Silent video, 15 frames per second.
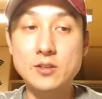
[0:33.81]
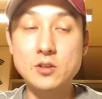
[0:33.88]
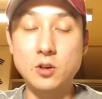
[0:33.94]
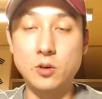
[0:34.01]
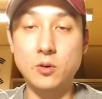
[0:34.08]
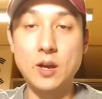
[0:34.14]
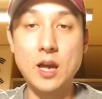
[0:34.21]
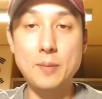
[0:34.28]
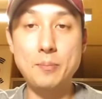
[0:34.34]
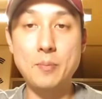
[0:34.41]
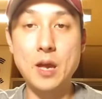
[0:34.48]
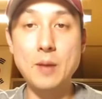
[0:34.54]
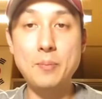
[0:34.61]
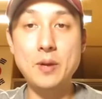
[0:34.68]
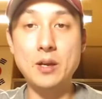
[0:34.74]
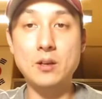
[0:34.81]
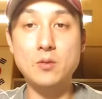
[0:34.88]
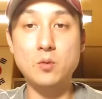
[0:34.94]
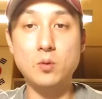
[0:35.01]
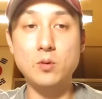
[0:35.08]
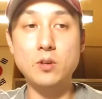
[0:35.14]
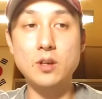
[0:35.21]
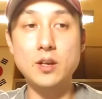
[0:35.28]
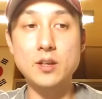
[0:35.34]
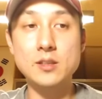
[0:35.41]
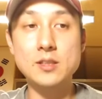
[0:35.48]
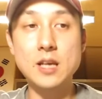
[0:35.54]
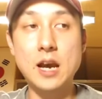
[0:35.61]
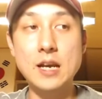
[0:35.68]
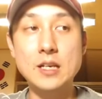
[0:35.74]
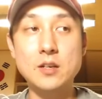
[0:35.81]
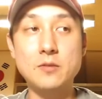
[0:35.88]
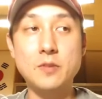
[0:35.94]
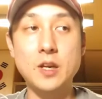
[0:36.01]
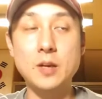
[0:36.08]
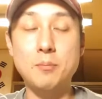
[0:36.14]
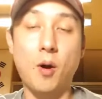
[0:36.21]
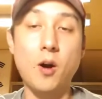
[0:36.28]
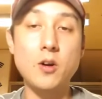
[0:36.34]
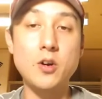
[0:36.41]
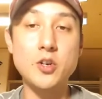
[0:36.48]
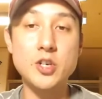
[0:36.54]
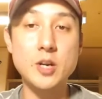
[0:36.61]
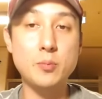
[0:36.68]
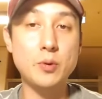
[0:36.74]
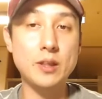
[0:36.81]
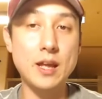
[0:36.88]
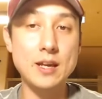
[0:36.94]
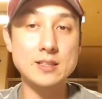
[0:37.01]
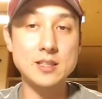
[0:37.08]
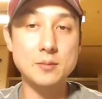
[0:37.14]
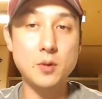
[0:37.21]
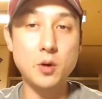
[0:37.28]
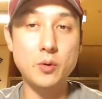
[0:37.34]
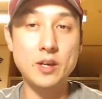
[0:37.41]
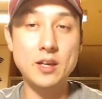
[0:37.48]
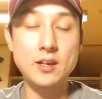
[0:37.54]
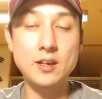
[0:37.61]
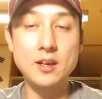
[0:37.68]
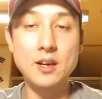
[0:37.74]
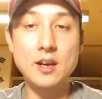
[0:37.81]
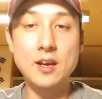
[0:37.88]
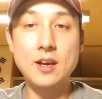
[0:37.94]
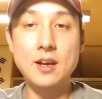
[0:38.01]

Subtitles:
So EPIK is kind of in partnership with SMOE,